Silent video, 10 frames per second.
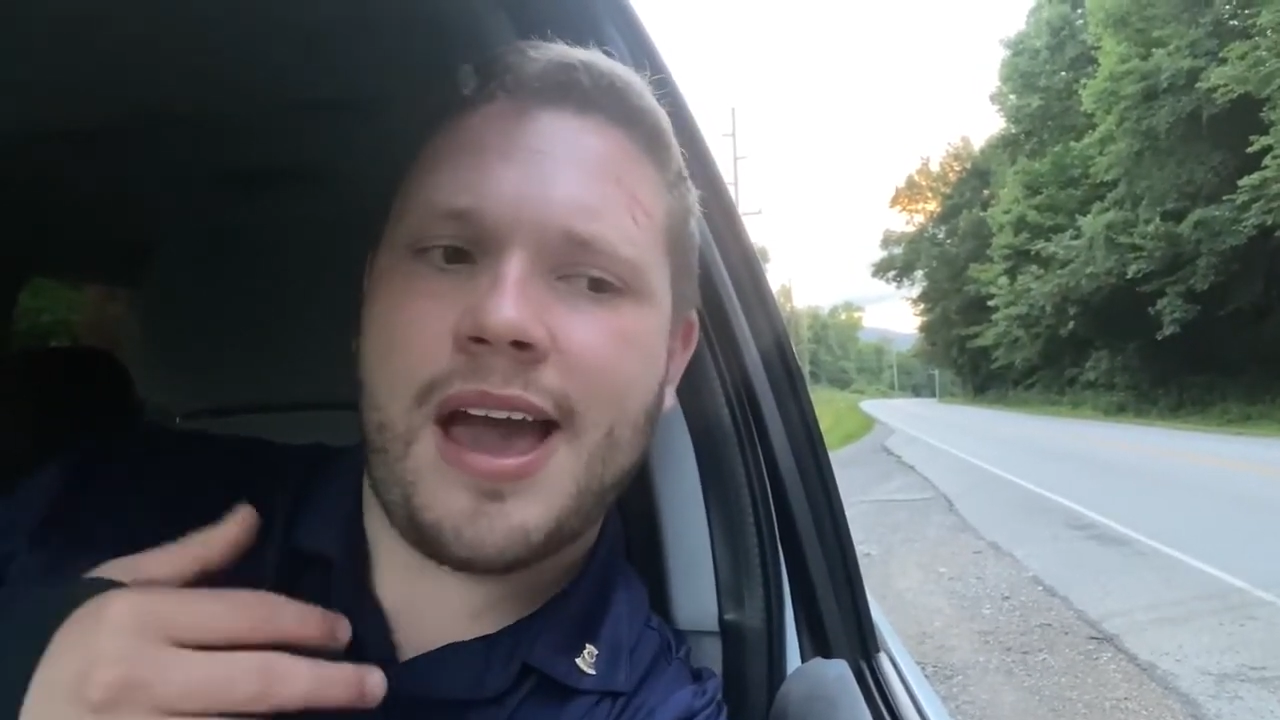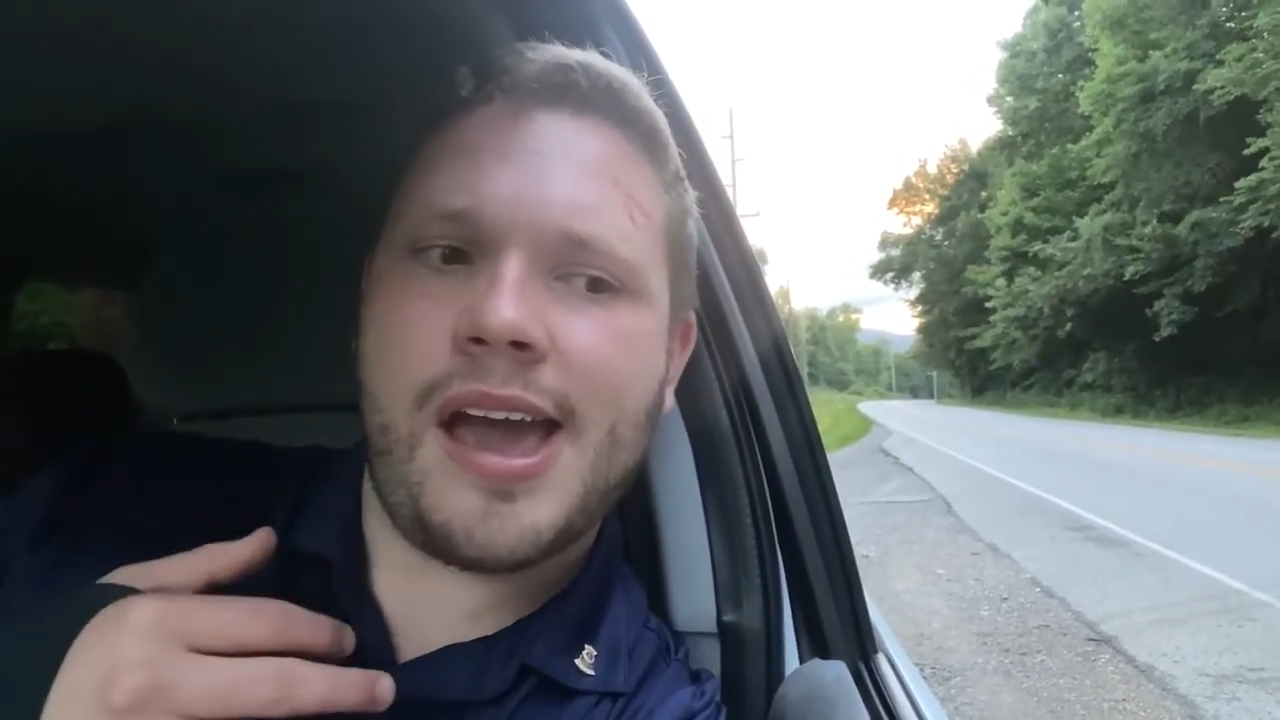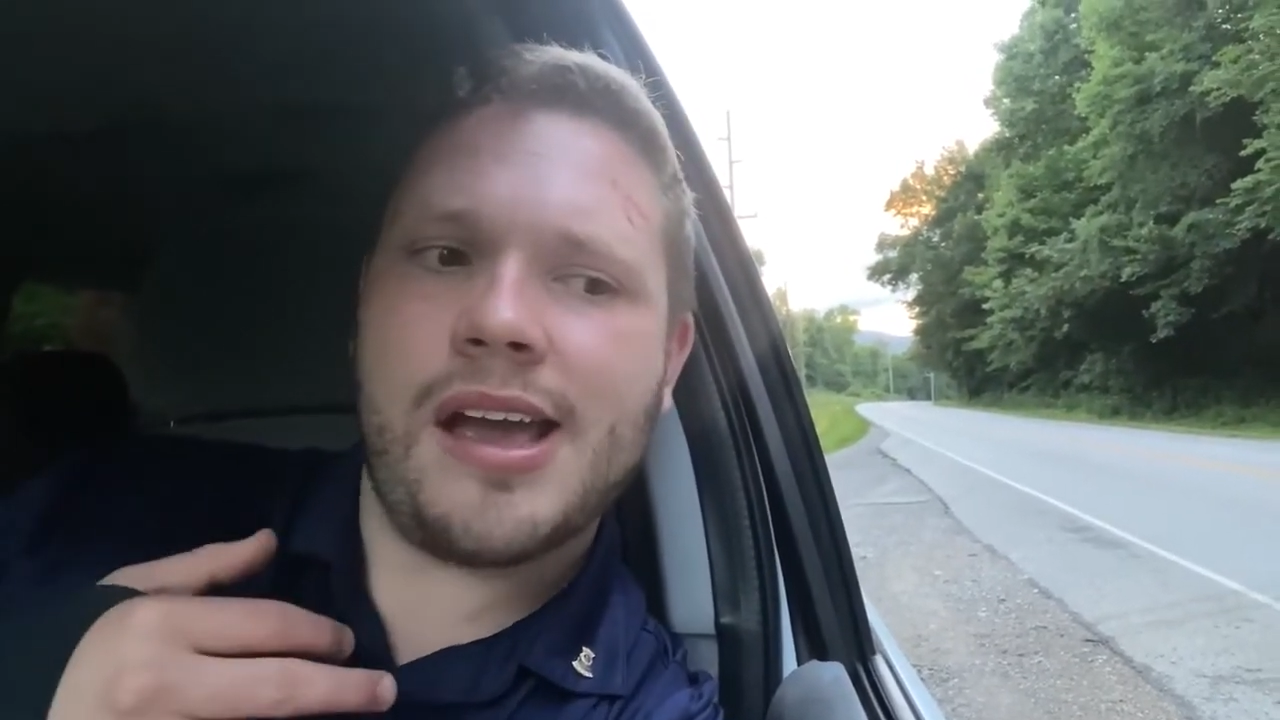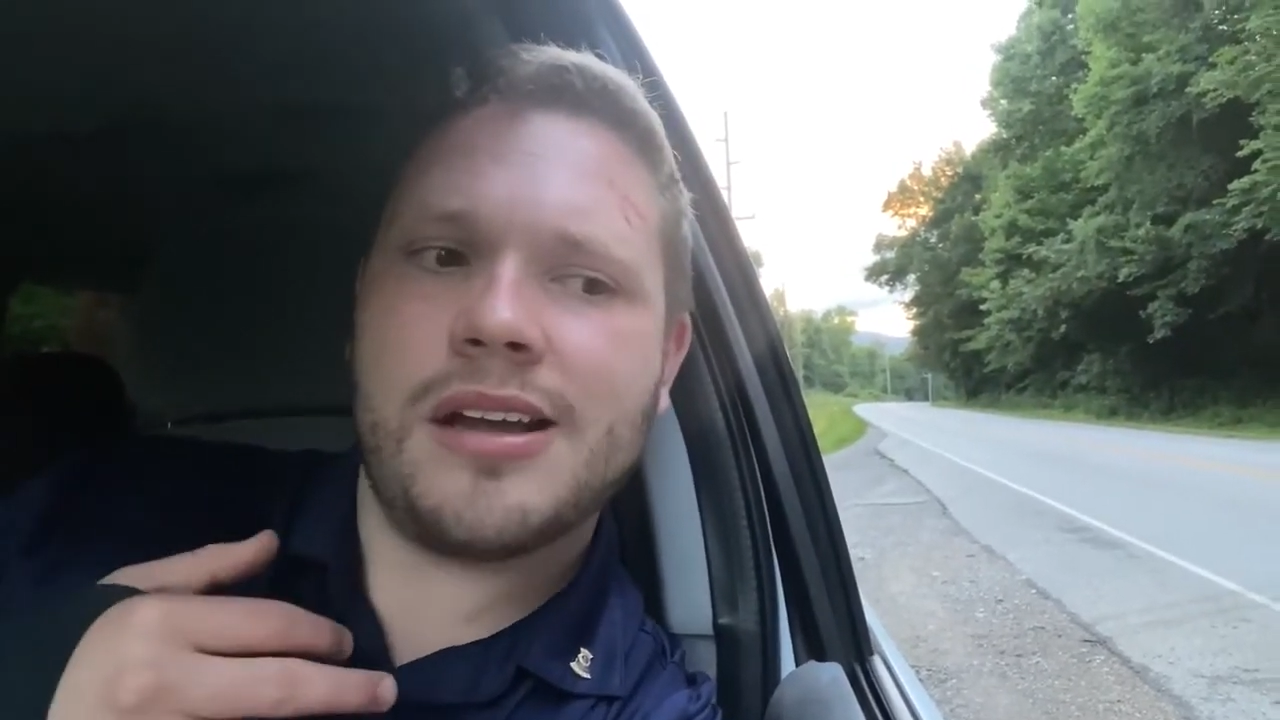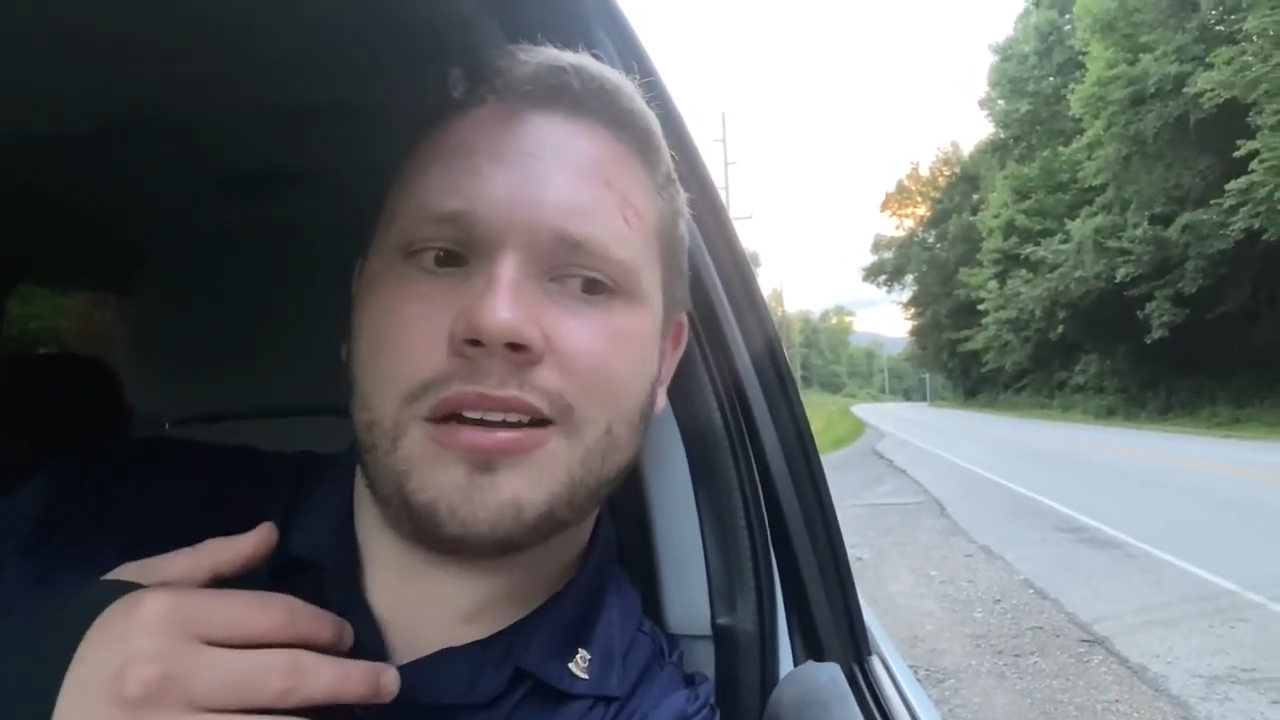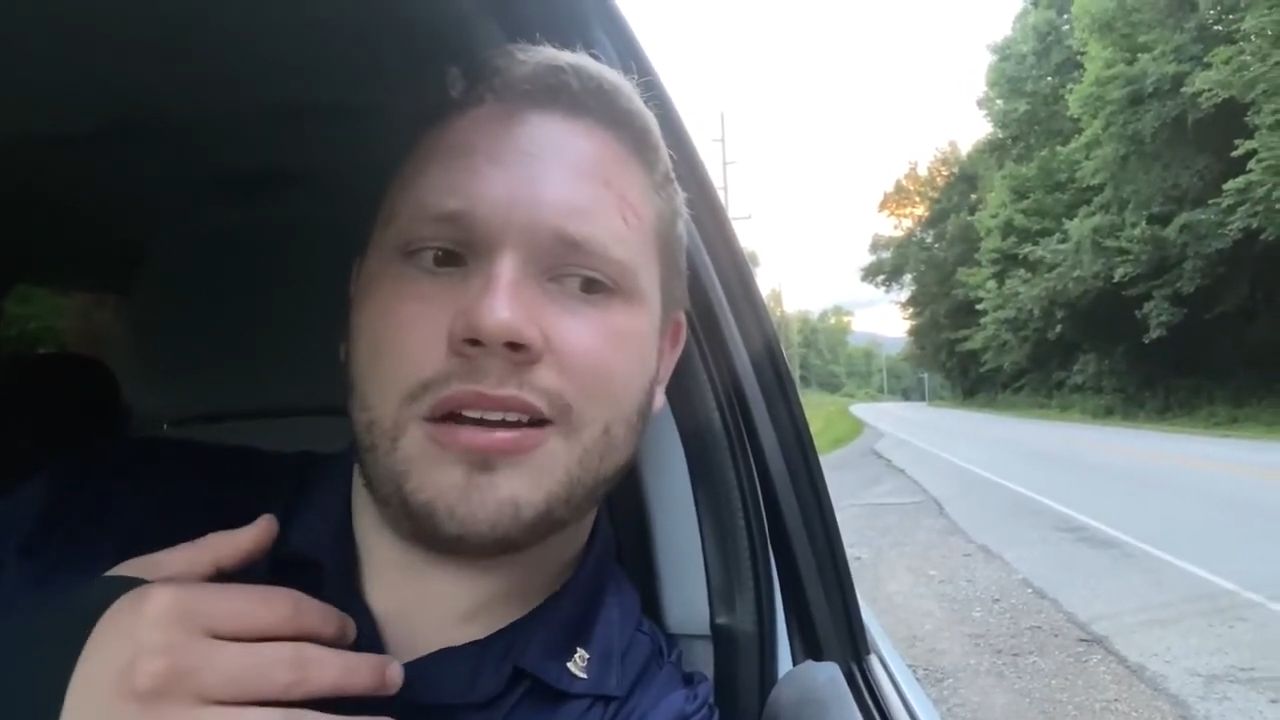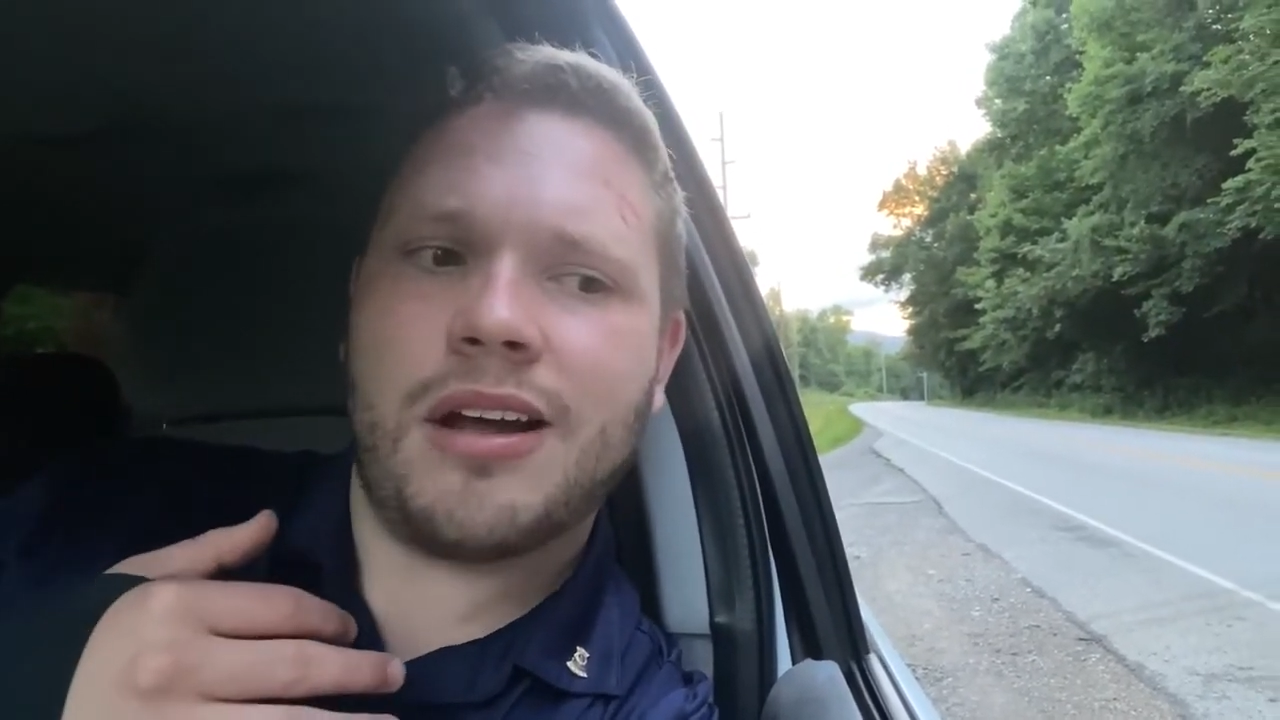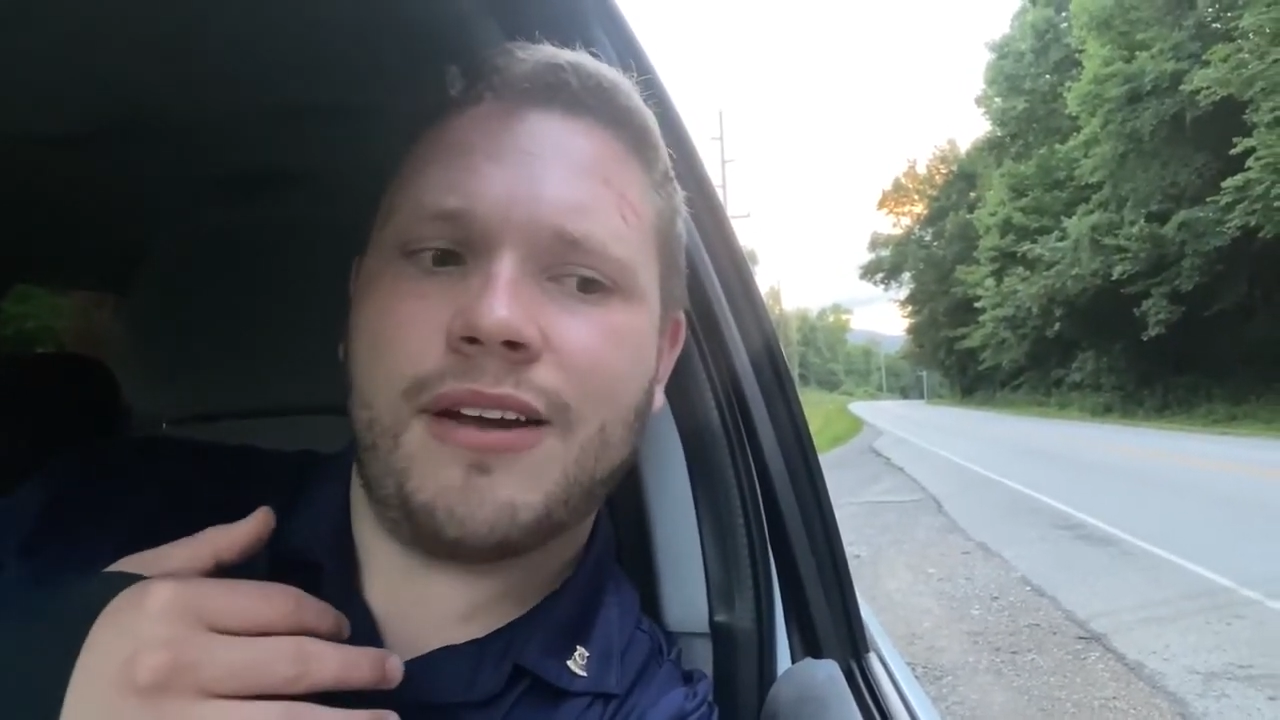And